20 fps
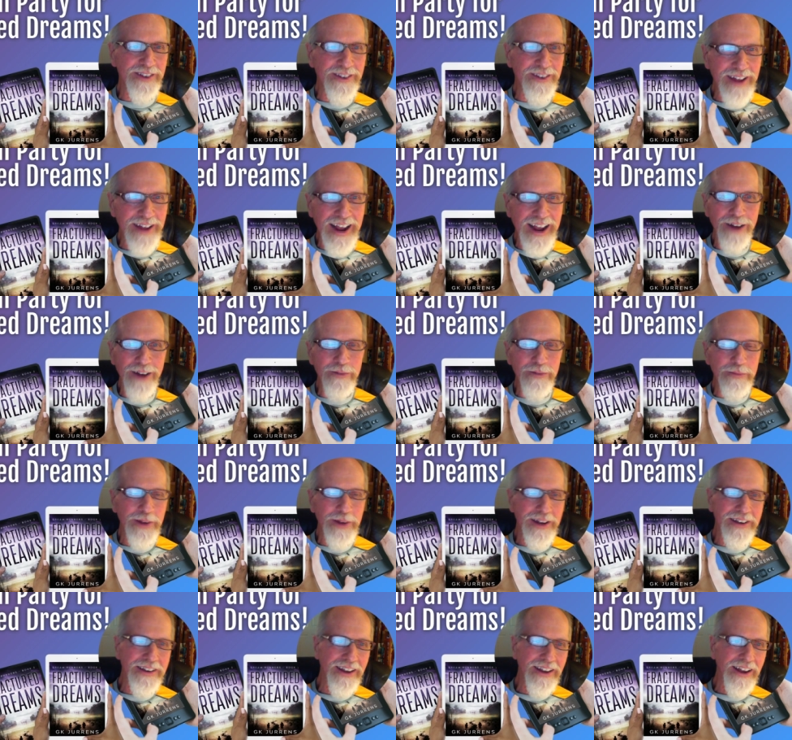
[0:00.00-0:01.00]
this out,
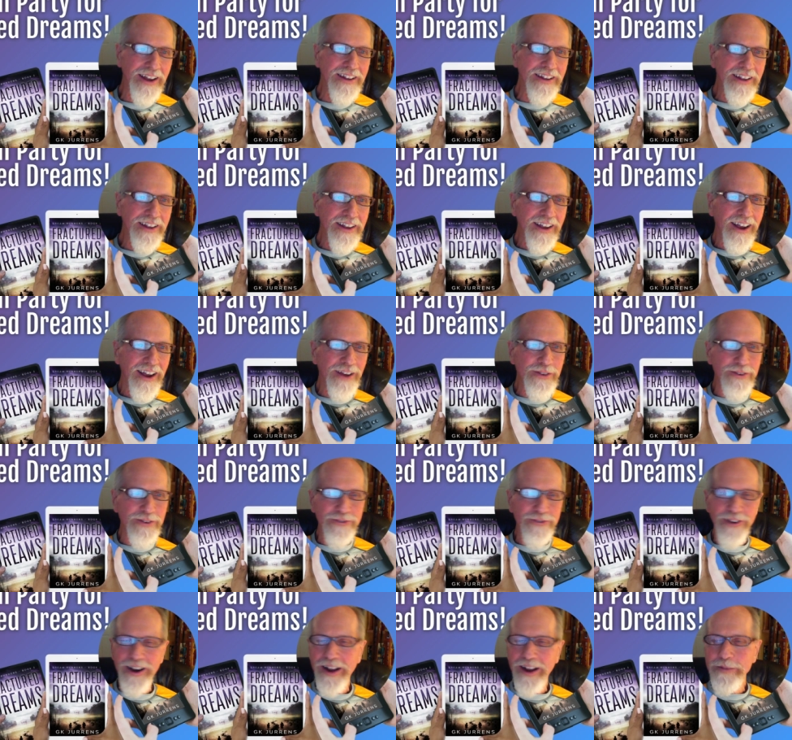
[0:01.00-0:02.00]
but I was
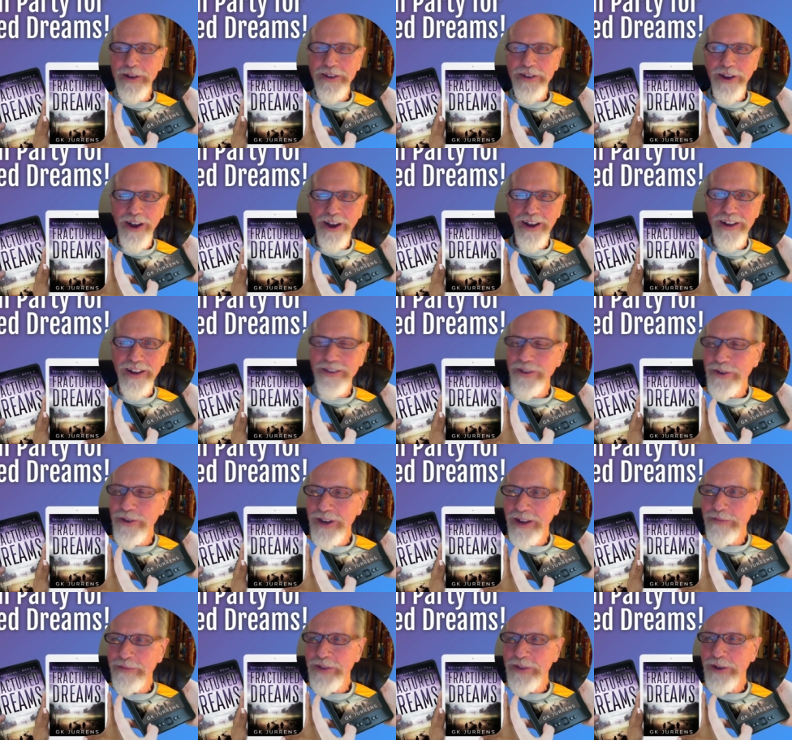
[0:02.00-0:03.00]
afraid I'd be talking to an
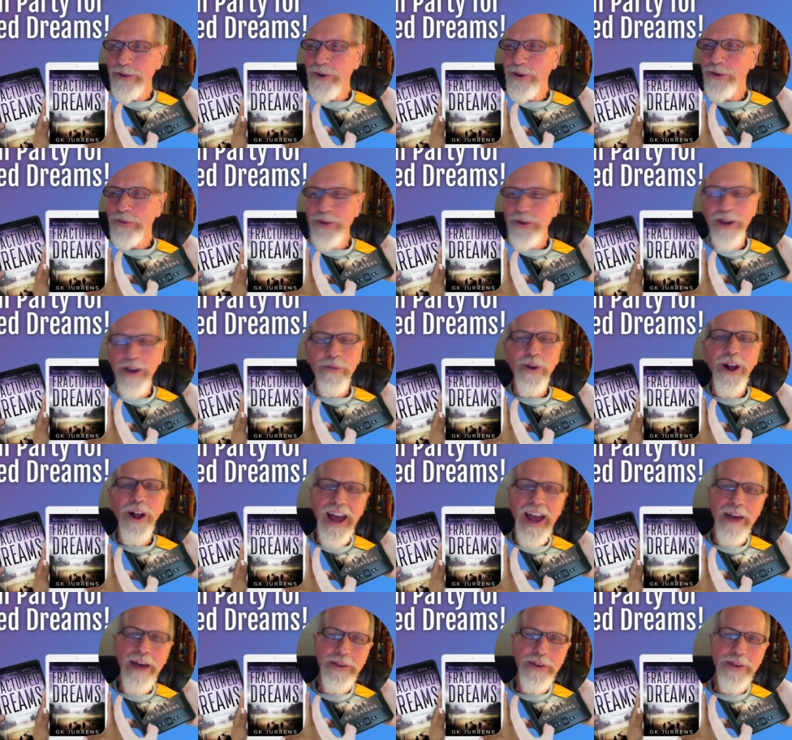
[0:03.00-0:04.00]
empty room, so I'm real
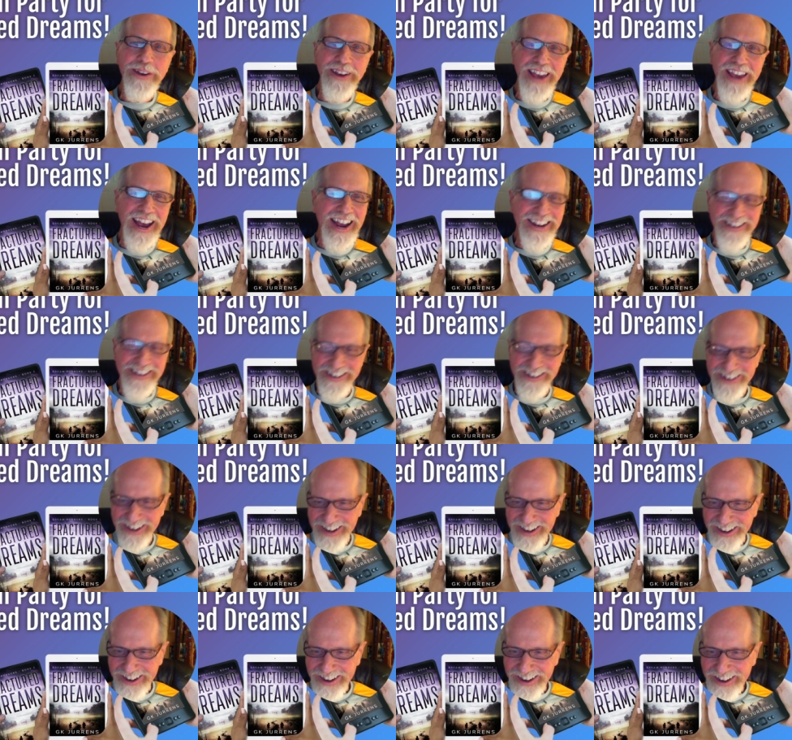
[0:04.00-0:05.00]
happy you guys are
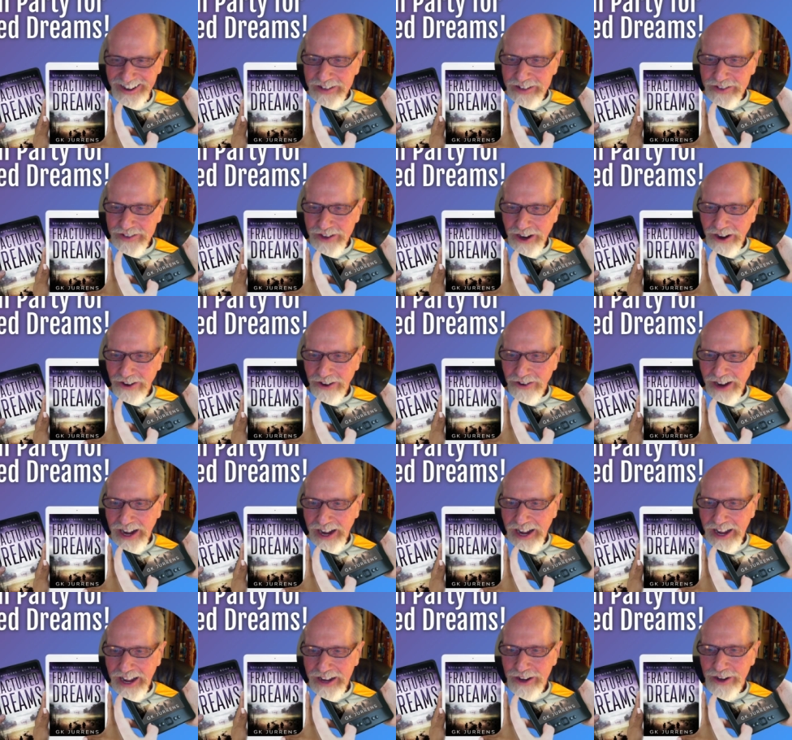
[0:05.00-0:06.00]
here. So
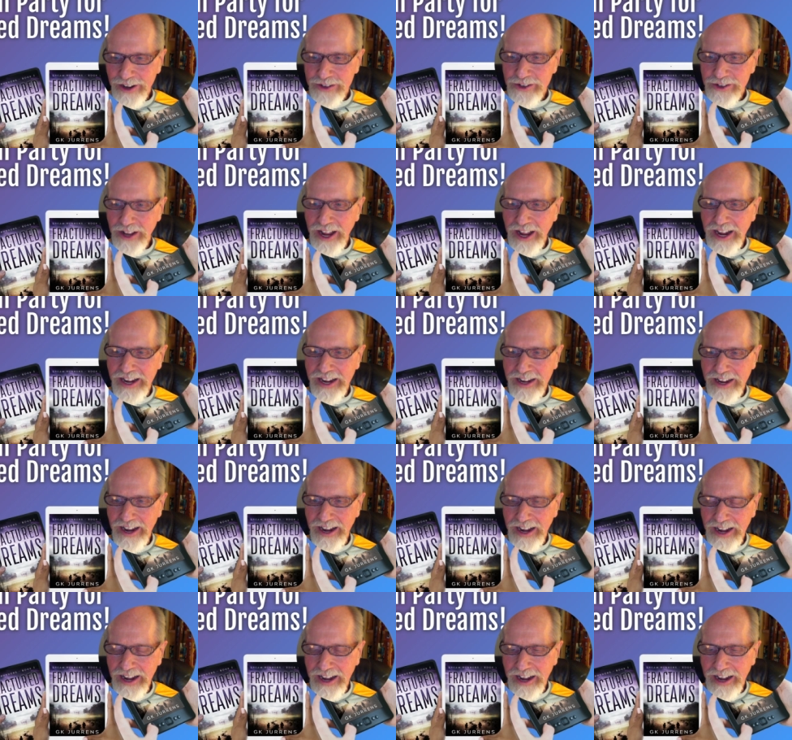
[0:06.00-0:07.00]
it looks like
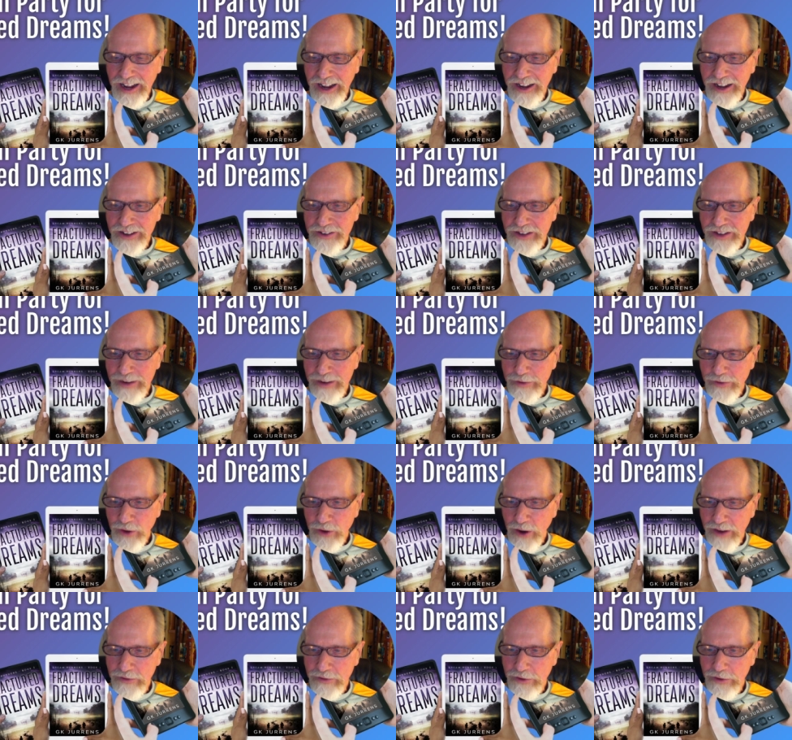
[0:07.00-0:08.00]
some of you
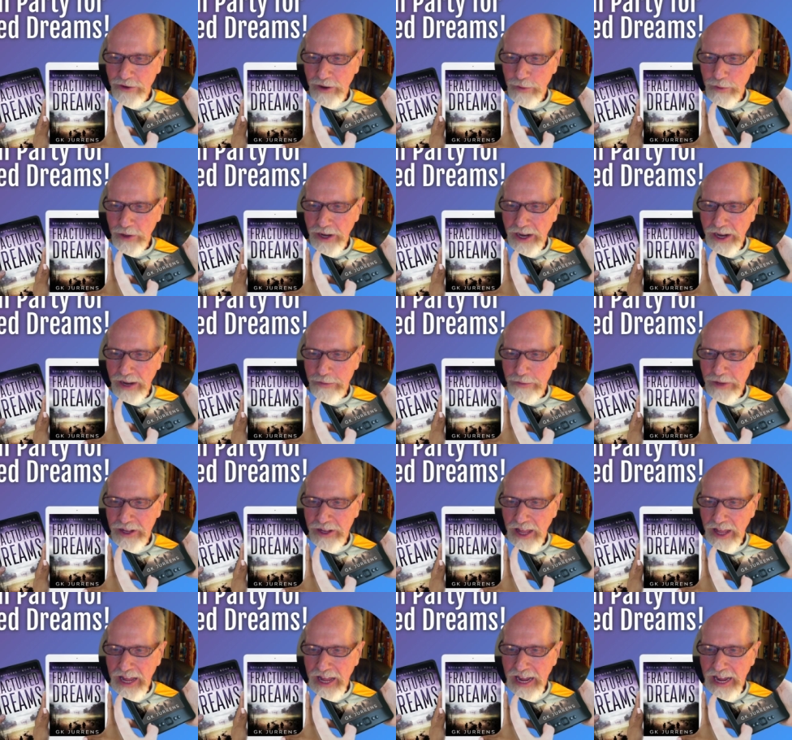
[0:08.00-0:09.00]
are having trouble getting me
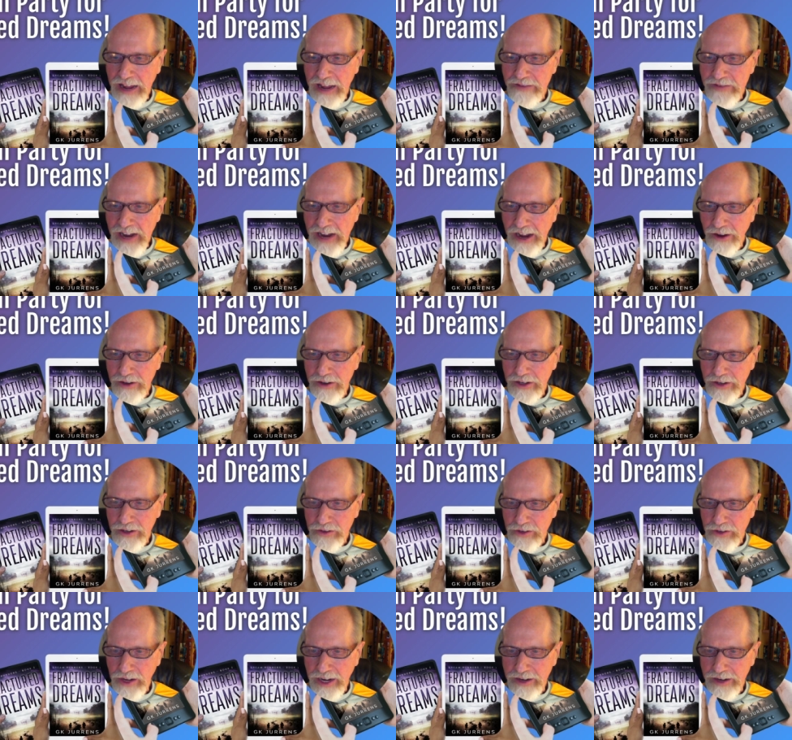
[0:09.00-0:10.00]
live. Now it
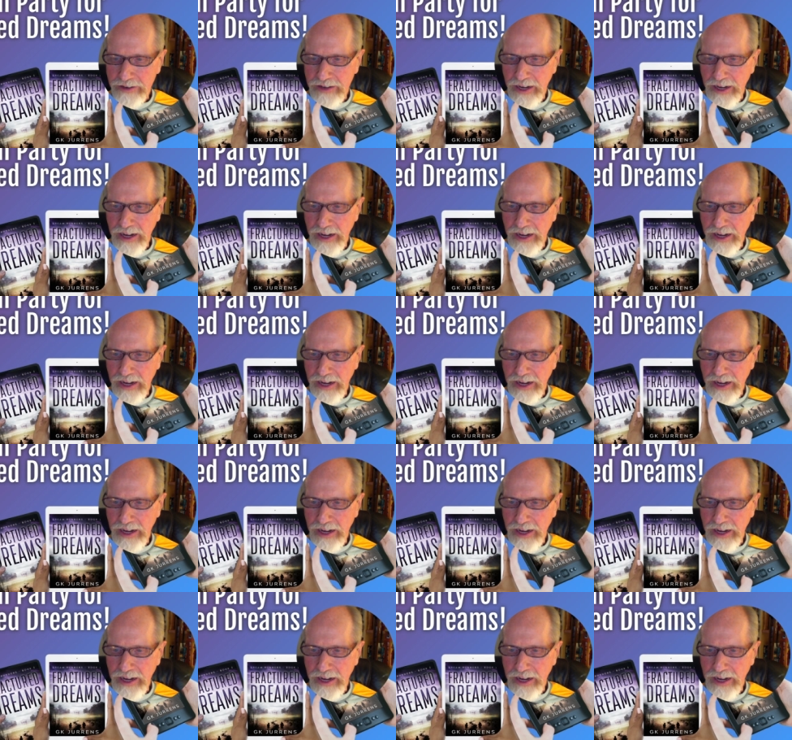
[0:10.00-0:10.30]
looks like